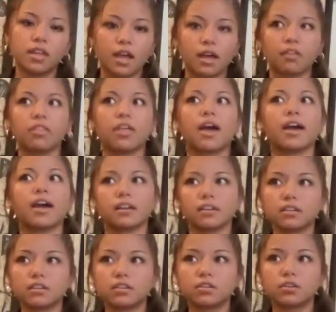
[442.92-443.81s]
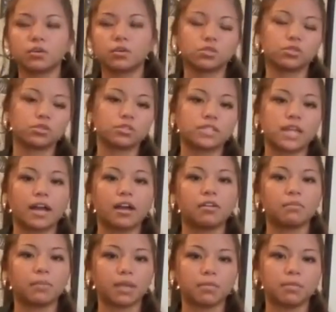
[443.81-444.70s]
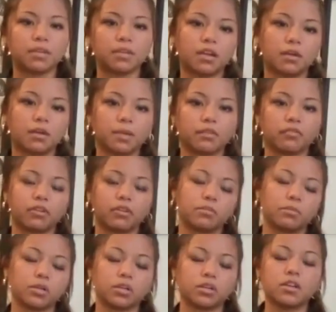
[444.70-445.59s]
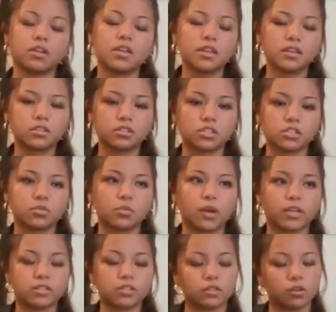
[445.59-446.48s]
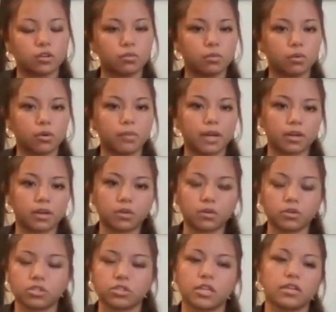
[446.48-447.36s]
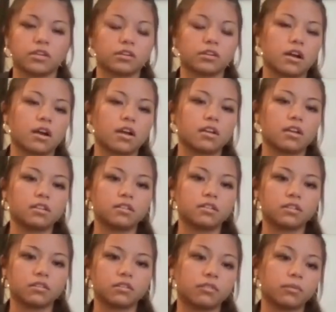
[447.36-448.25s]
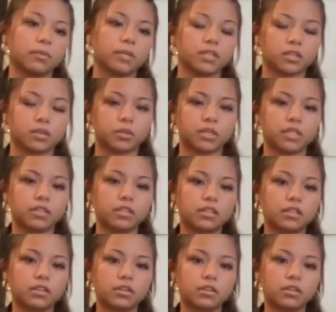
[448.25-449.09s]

how that cultural style may be coming from, or just wanting to know more about a culture that you're not familiar with.